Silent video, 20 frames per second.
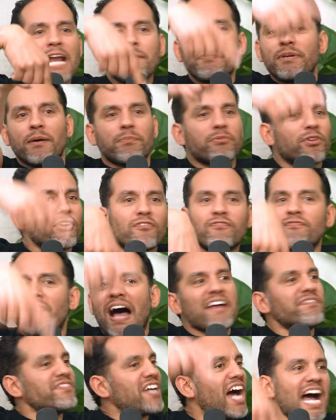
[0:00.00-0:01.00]
I'd be up there
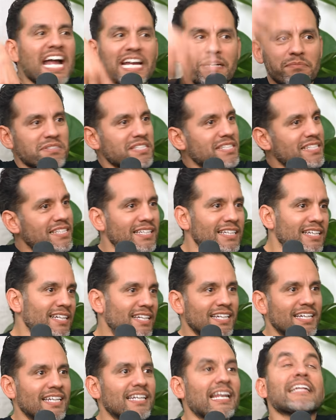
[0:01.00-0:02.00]
five times.
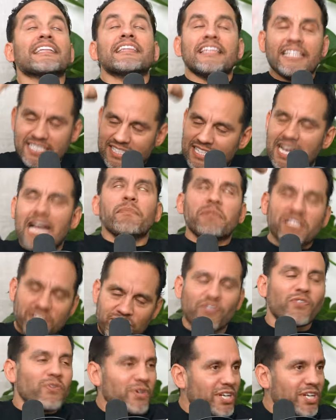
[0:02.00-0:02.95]
Yes. Like this time, it's for